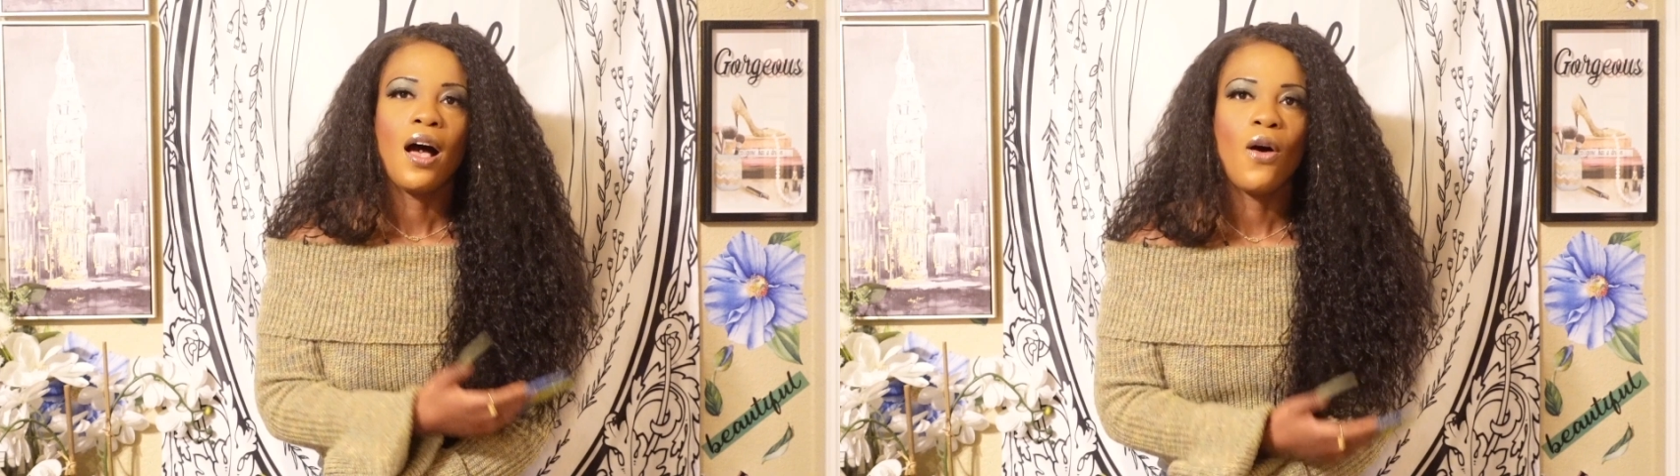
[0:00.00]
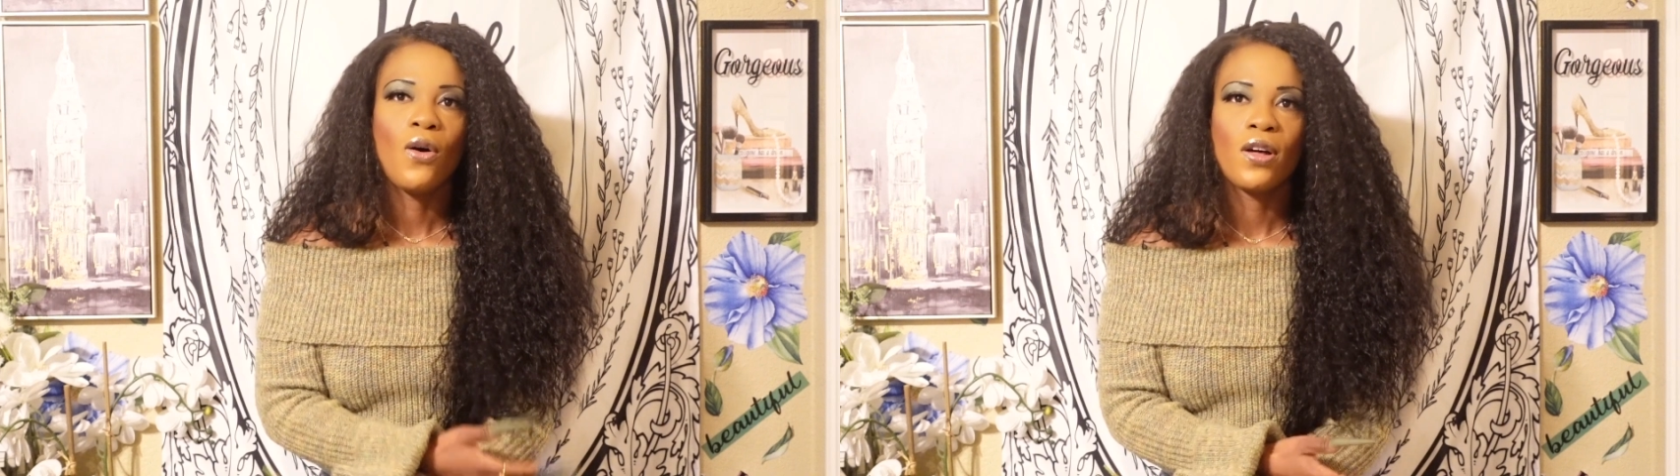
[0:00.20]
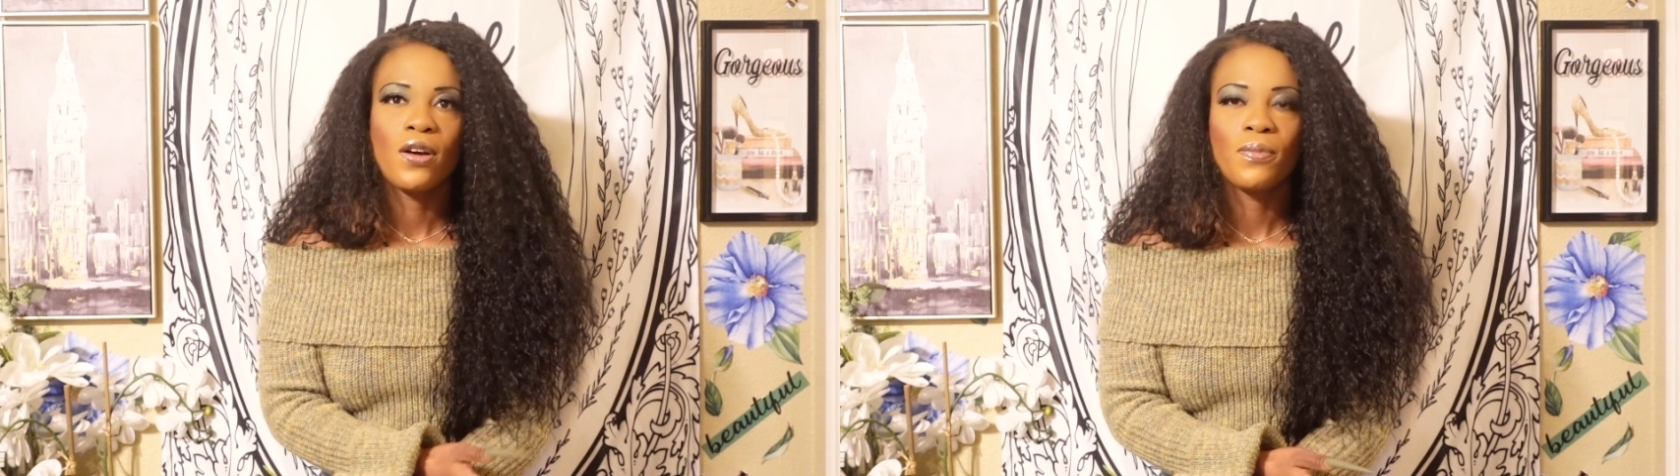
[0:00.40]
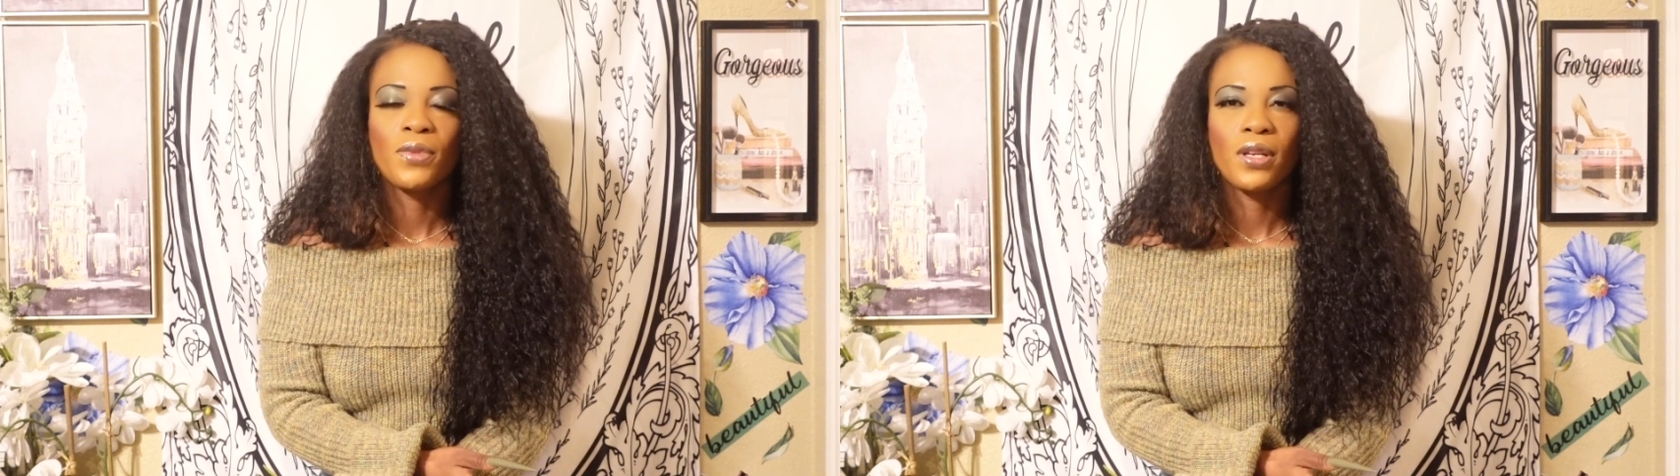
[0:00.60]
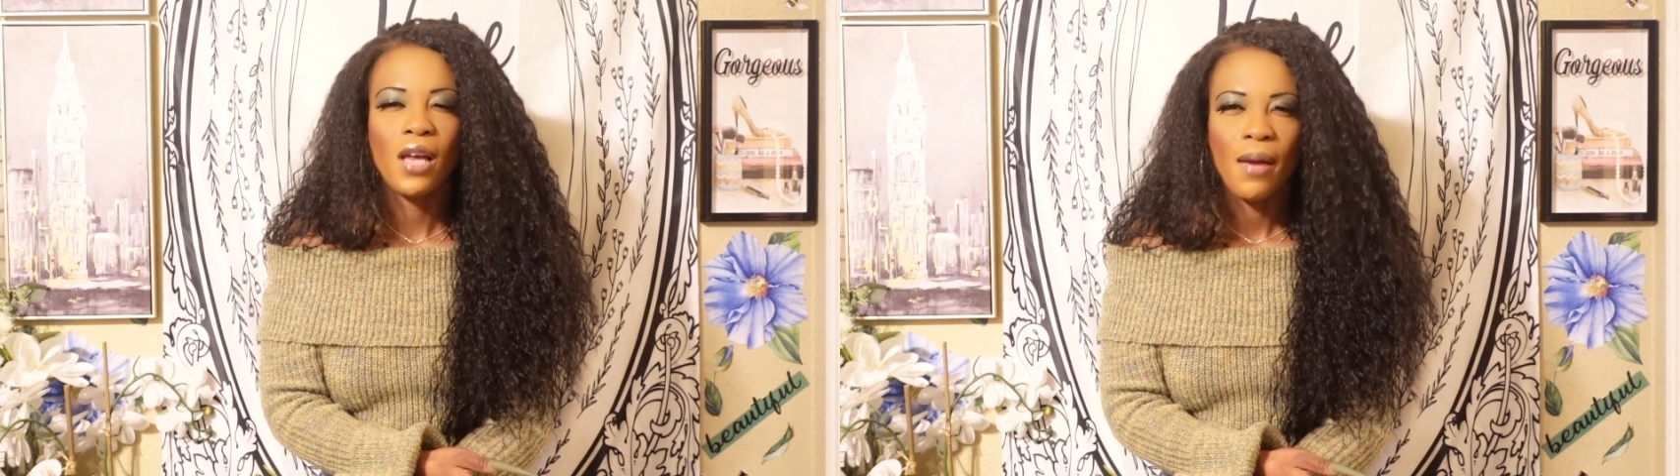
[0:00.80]
a
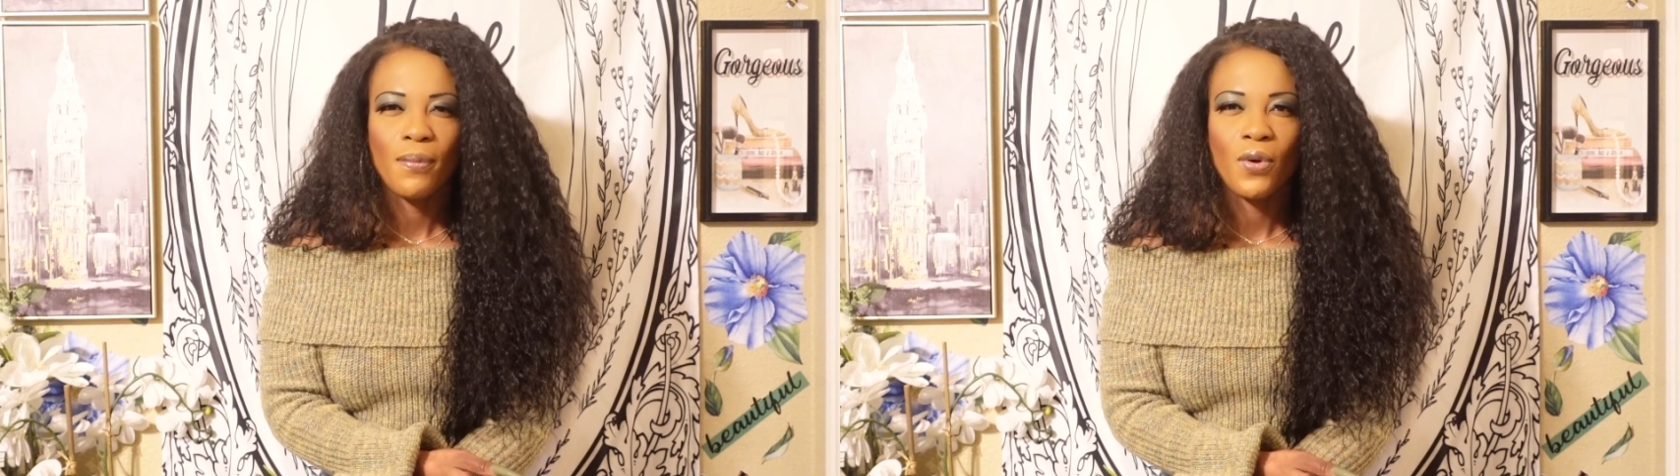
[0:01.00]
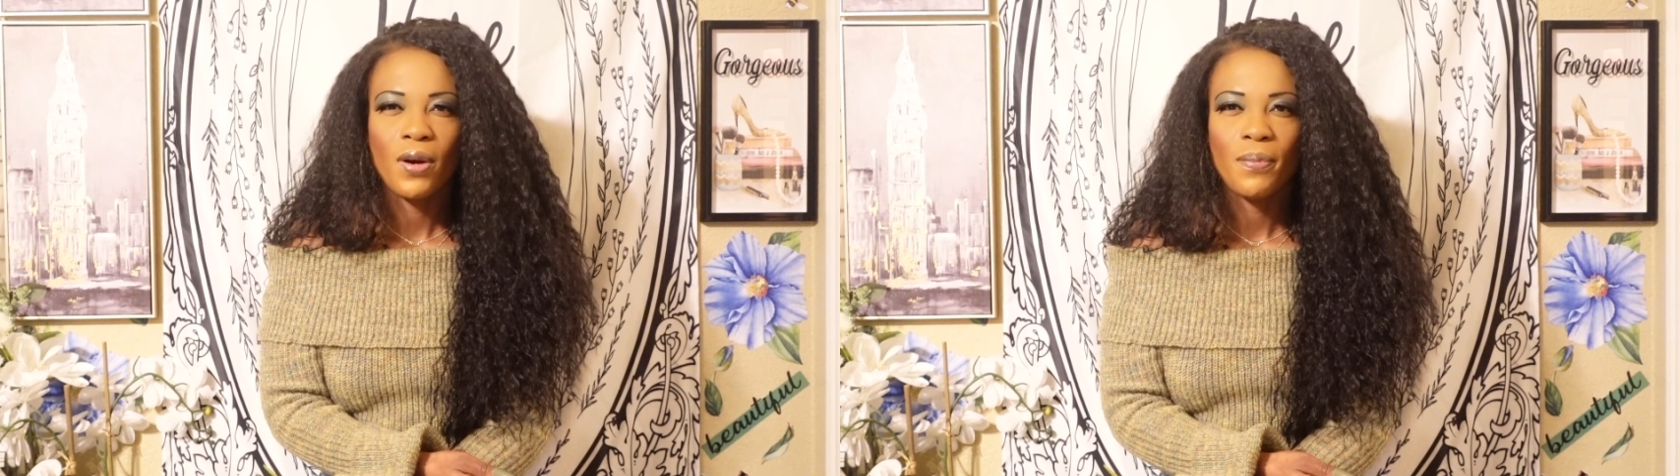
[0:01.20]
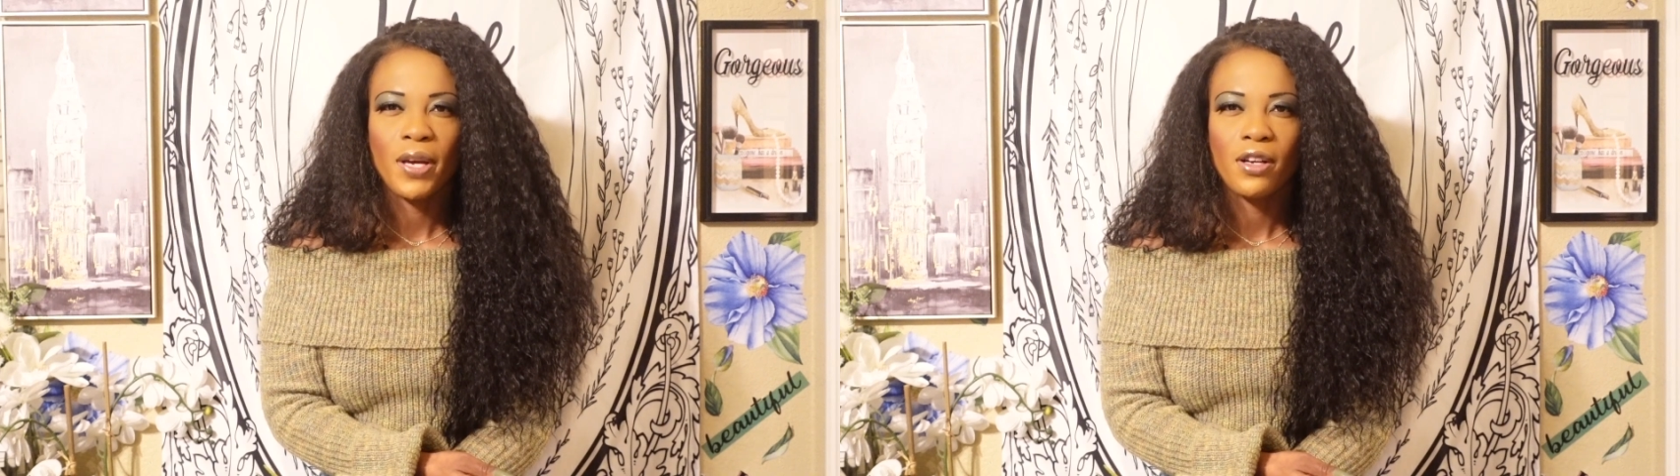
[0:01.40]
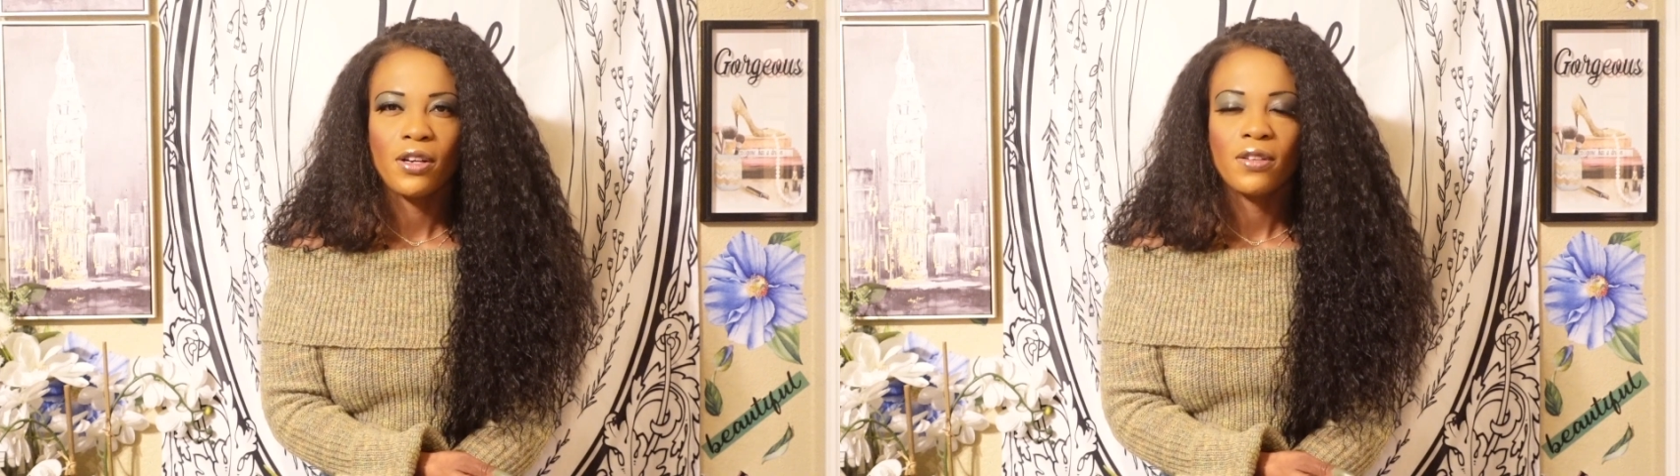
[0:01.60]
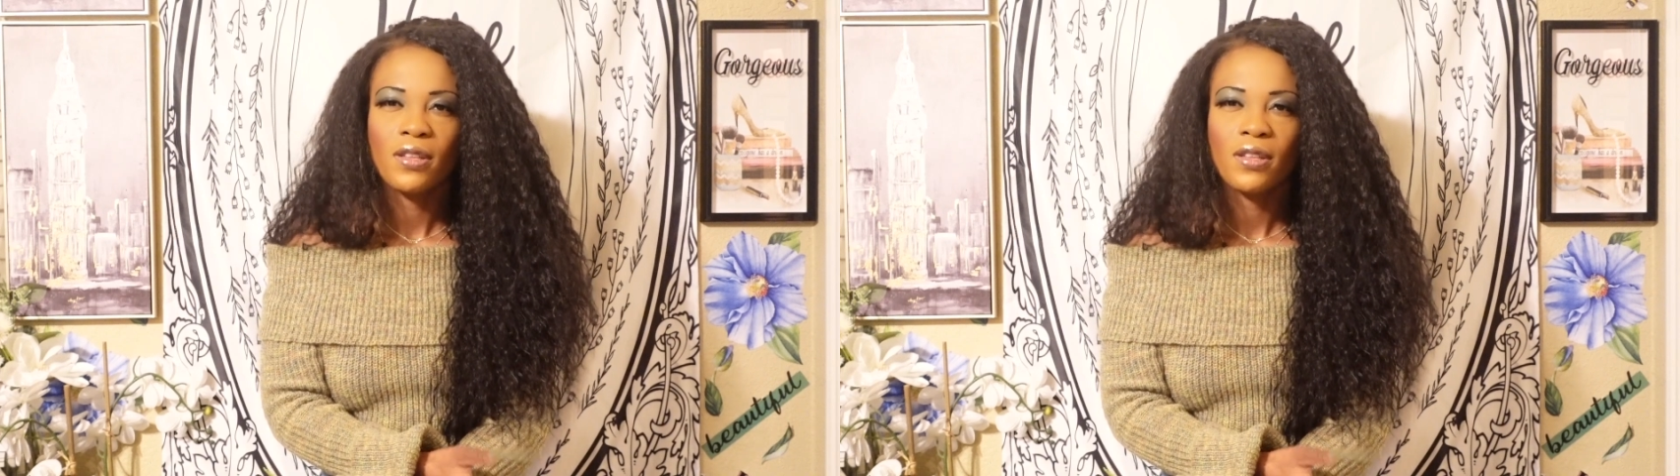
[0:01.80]
lot more better